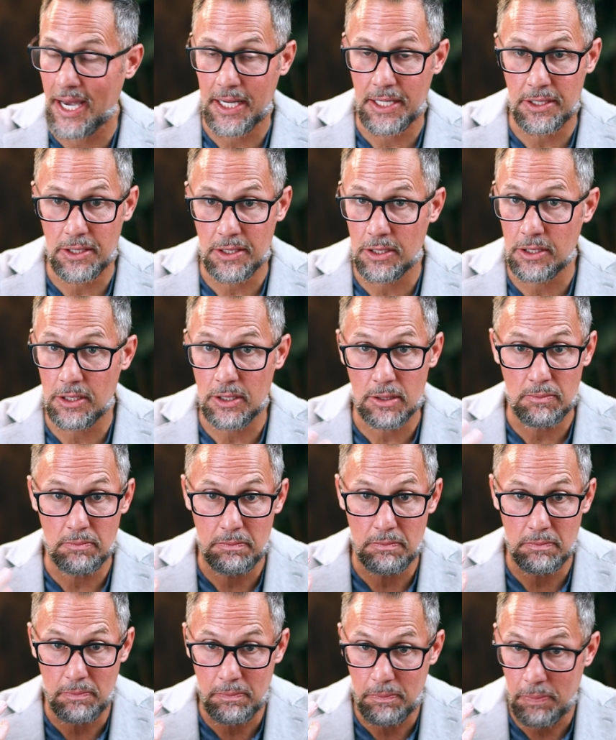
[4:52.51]
and your
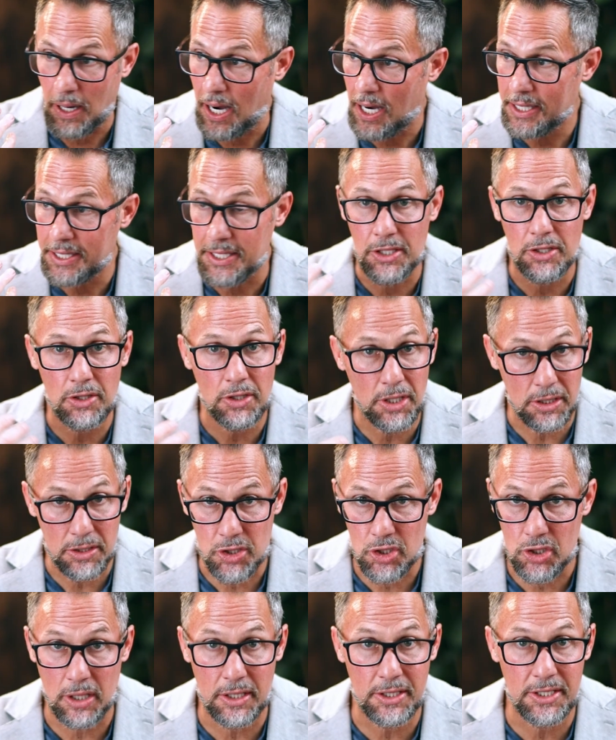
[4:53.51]
body, you can
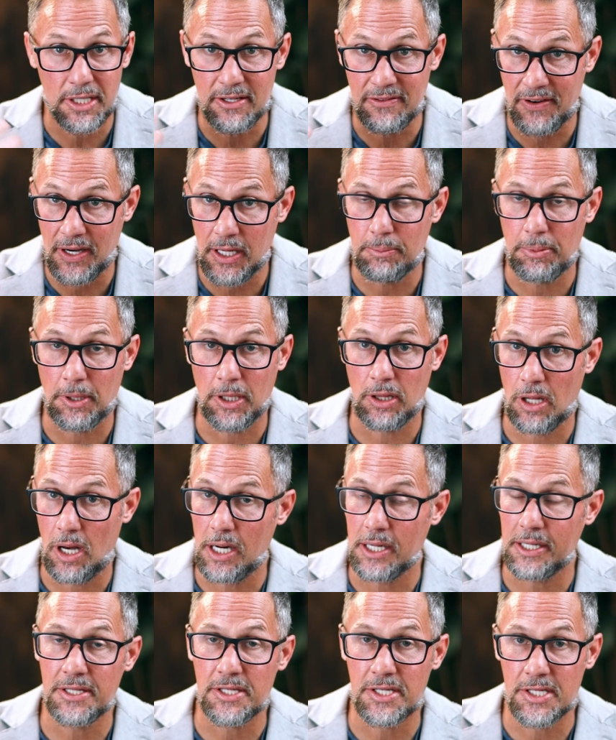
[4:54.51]
start to develop a
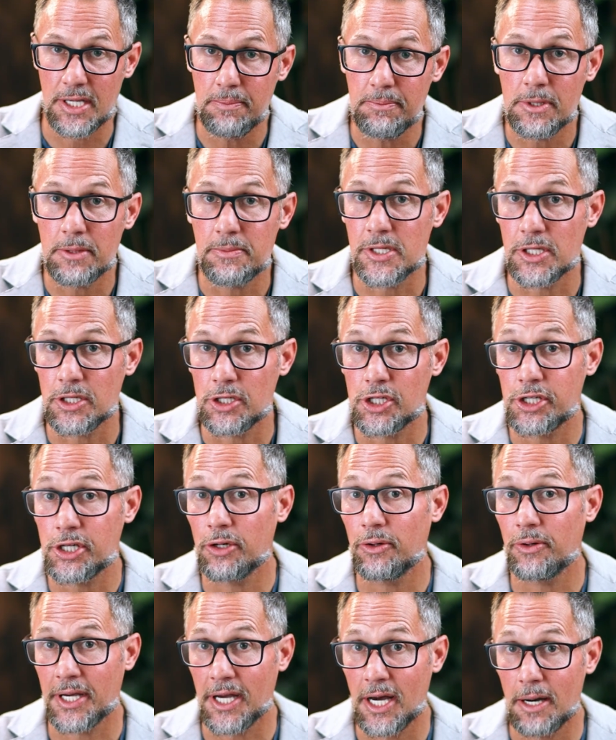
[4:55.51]
lot of the symptoms that's
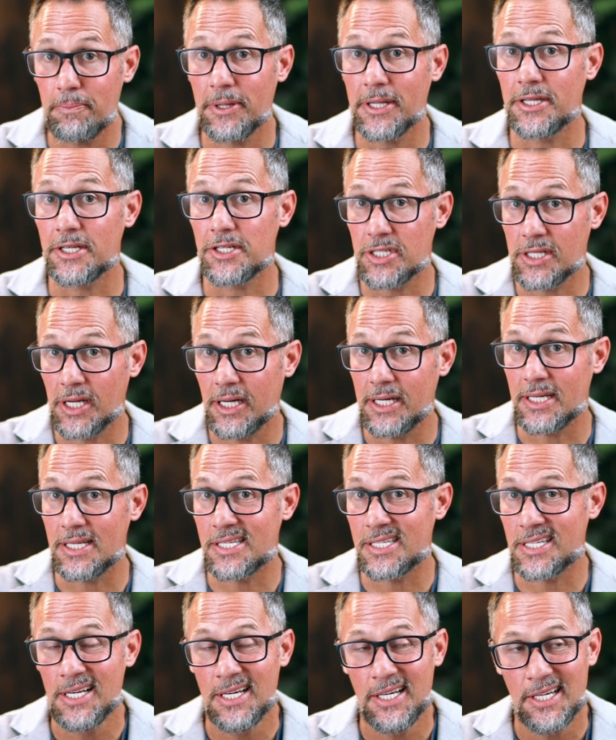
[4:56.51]
showing up in the
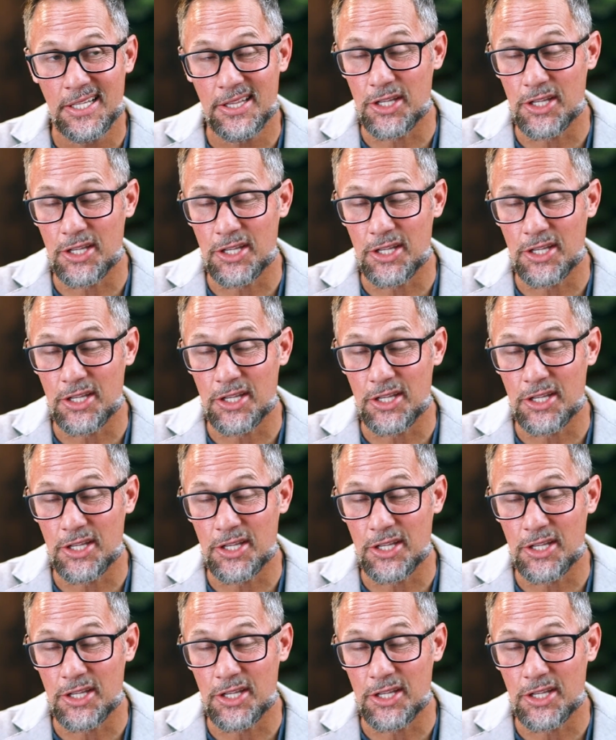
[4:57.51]
studies.